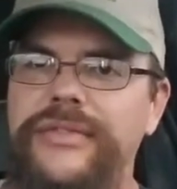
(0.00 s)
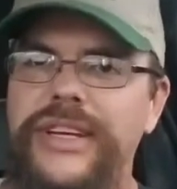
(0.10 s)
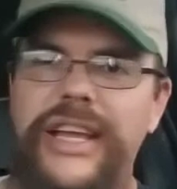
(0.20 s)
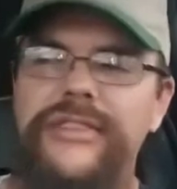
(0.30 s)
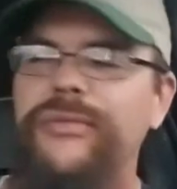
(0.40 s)

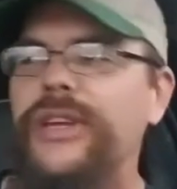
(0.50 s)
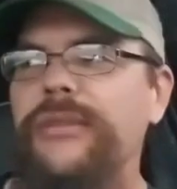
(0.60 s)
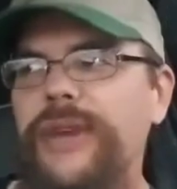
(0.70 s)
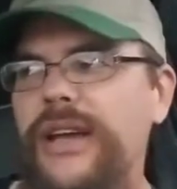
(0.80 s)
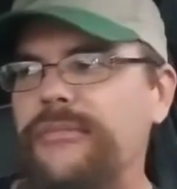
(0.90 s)
Your next
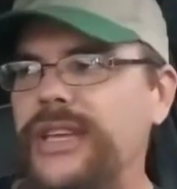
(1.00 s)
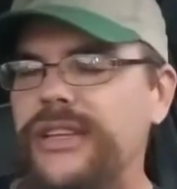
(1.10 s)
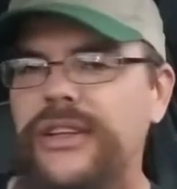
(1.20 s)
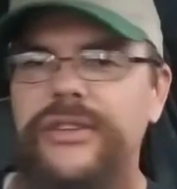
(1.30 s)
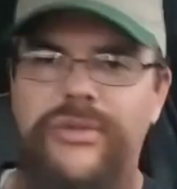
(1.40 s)
week might
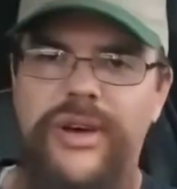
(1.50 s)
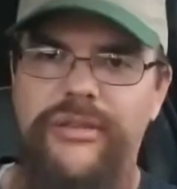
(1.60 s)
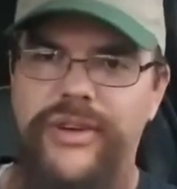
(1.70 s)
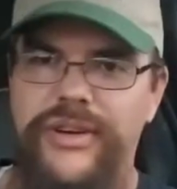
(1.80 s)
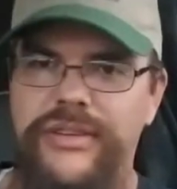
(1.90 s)
be
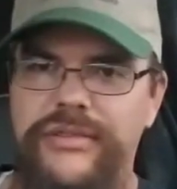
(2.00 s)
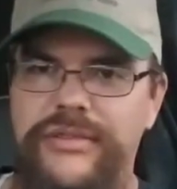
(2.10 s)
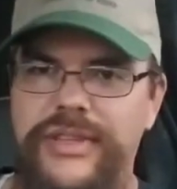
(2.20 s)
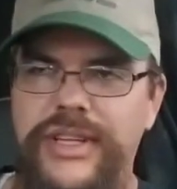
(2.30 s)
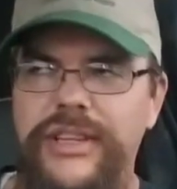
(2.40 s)
twelve hundred.
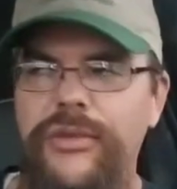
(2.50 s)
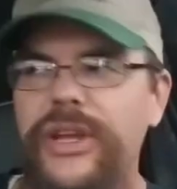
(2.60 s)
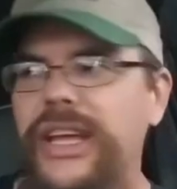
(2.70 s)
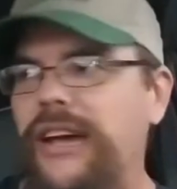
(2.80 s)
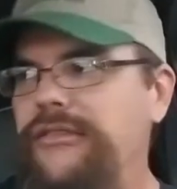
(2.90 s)
The
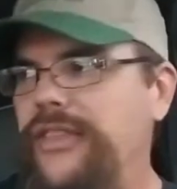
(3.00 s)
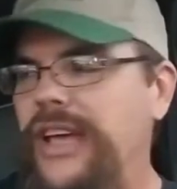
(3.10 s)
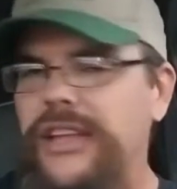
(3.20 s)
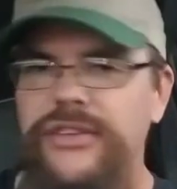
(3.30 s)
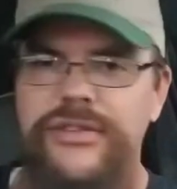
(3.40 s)
week after
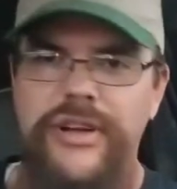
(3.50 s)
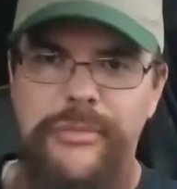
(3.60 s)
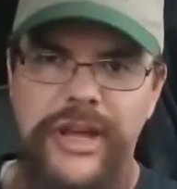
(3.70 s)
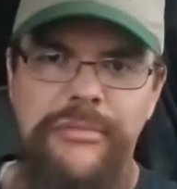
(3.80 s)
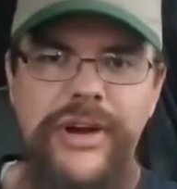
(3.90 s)
that, your truck
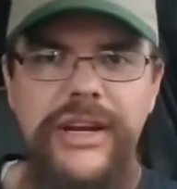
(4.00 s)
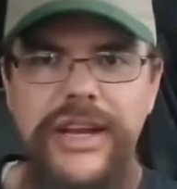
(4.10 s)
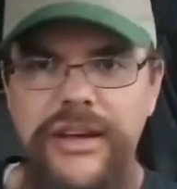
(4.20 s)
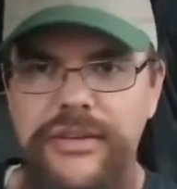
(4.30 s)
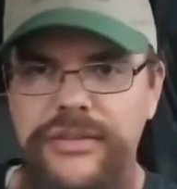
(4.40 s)
might break
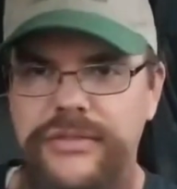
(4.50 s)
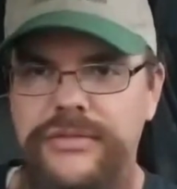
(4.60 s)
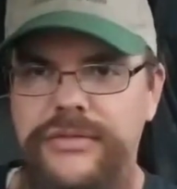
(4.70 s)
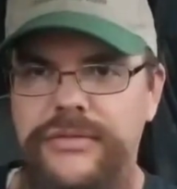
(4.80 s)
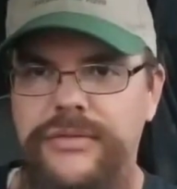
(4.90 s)
down,
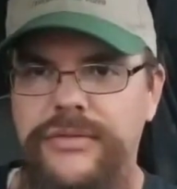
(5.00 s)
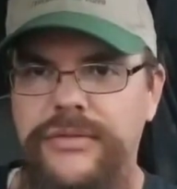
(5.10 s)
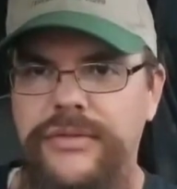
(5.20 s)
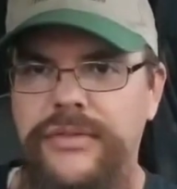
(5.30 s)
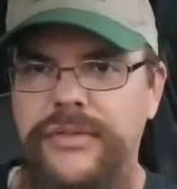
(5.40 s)

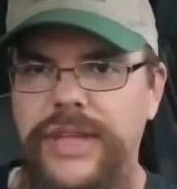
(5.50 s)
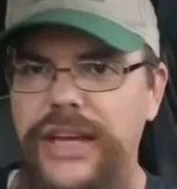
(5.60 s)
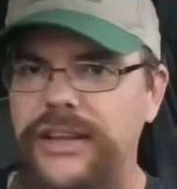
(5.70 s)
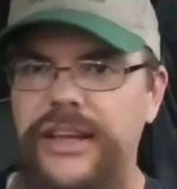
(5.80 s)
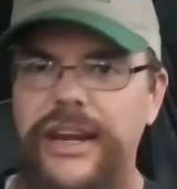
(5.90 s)

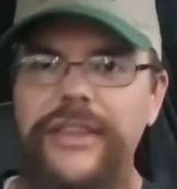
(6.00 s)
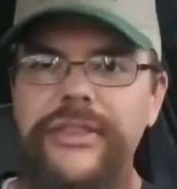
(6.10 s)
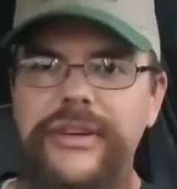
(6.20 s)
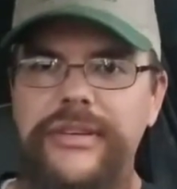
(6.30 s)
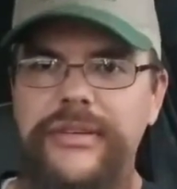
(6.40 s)
and you get
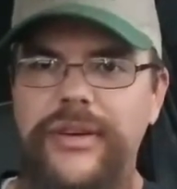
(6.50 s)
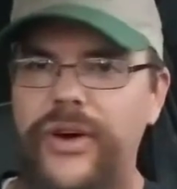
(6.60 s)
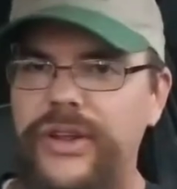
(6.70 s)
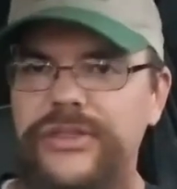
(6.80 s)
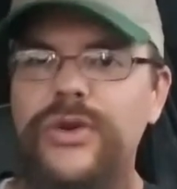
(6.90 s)
nothing,
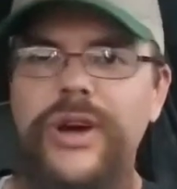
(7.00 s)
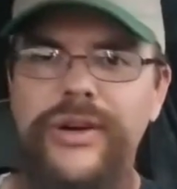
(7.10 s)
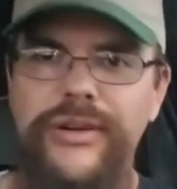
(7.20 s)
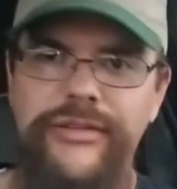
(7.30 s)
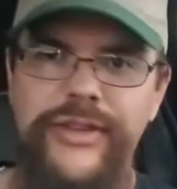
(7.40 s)
or two
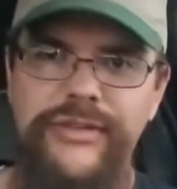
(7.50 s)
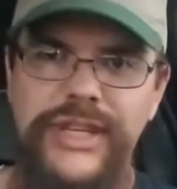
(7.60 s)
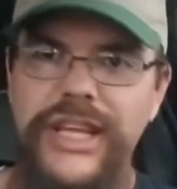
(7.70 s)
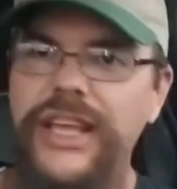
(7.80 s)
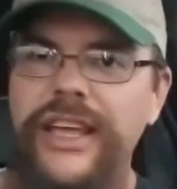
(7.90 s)
hundred and
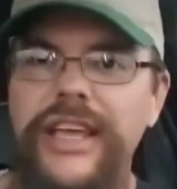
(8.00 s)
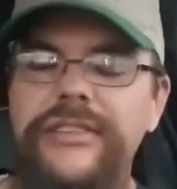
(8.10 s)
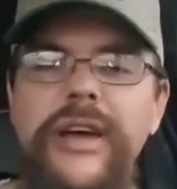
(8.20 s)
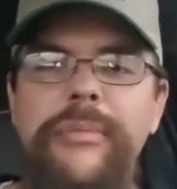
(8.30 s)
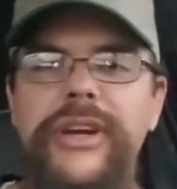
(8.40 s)
fifty.
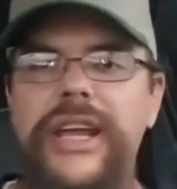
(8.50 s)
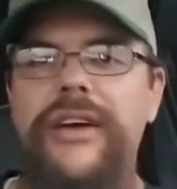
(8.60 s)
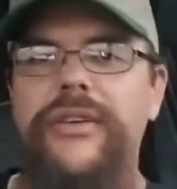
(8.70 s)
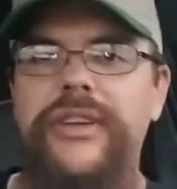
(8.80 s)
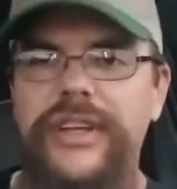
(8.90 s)
It's up and
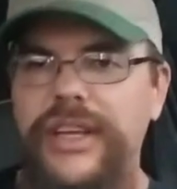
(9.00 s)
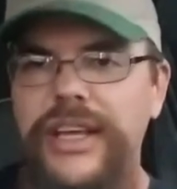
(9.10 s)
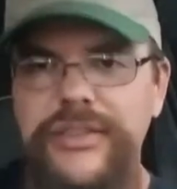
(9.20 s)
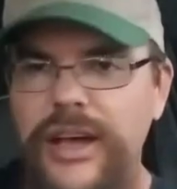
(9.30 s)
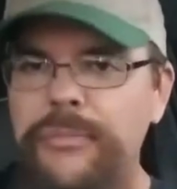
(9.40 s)
down.
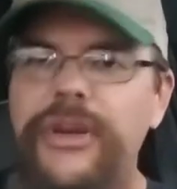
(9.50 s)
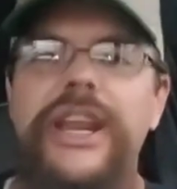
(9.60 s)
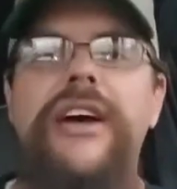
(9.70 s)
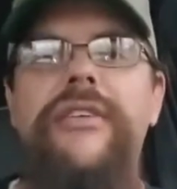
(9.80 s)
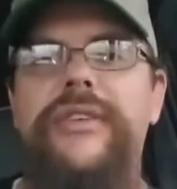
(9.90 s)
It's up and
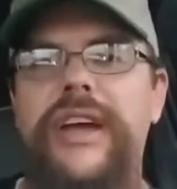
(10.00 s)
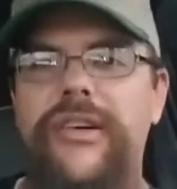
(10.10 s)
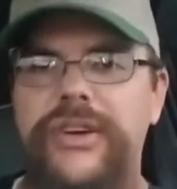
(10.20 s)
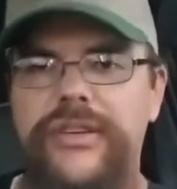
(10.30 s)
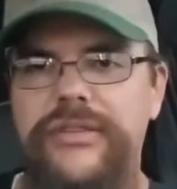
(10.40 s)
down
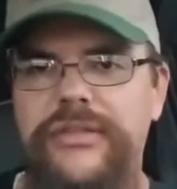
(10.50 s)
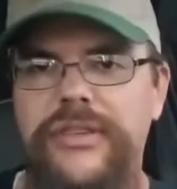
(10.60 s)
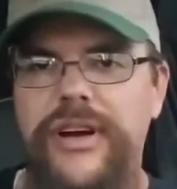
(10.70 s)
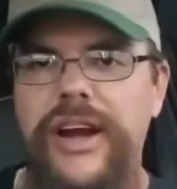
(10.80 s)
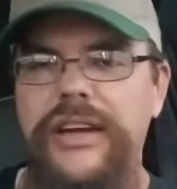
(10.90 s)
out here.
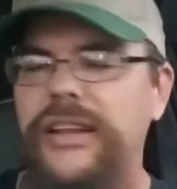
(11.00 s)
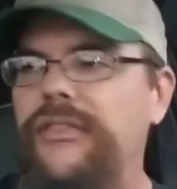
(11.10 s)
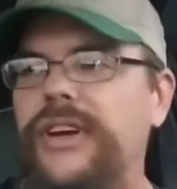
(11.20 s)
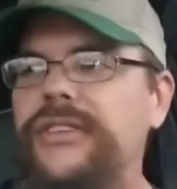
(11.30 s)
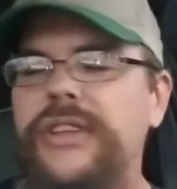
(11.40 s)
All right,
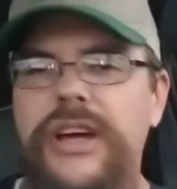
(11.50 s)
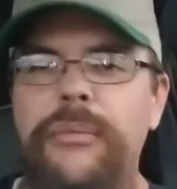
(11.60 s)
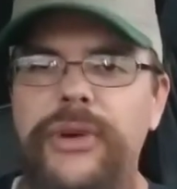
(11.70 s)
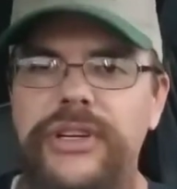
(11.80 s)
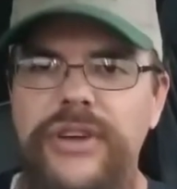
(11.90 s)
even as a
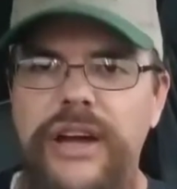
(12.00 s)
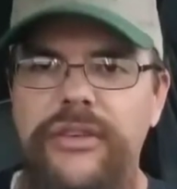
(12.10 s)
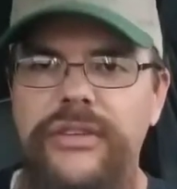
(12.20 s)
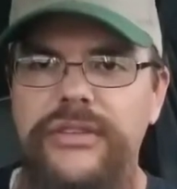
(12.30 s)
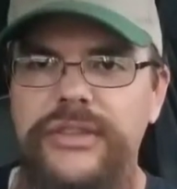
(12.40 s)
company
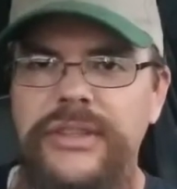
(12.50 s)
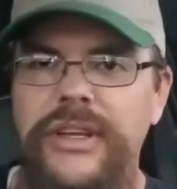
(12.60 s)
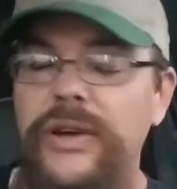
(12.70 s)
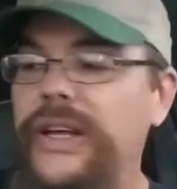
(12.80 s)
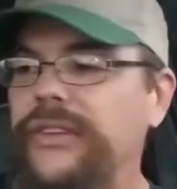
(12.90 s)
driver
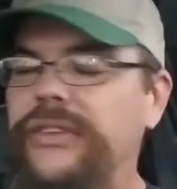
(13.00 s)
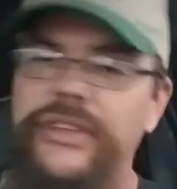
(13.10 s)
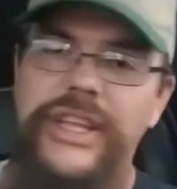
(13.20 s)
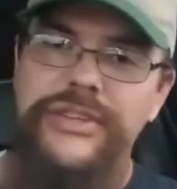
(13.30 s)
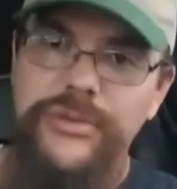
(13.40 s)
well,
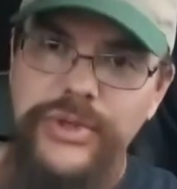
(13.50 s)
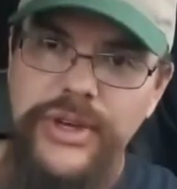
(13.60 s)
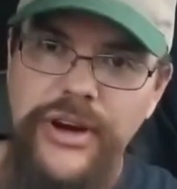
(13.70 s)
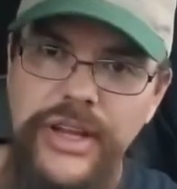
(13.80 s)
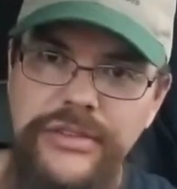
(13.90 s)
unless you're with
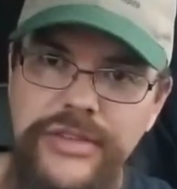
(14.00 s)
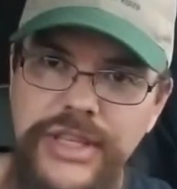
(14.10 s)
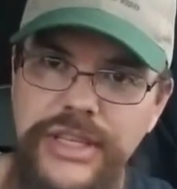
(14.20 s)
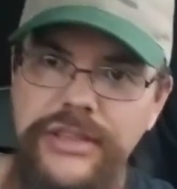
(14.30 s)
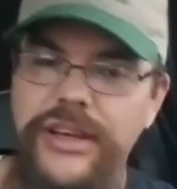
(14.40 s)

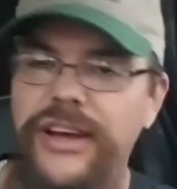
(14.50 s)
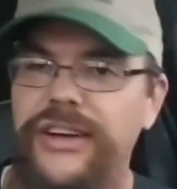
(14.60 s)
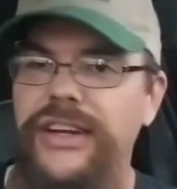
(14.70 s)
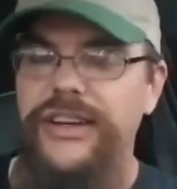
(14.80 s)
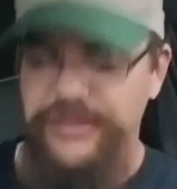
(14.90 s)
RST
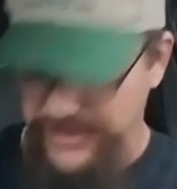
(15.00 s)
on a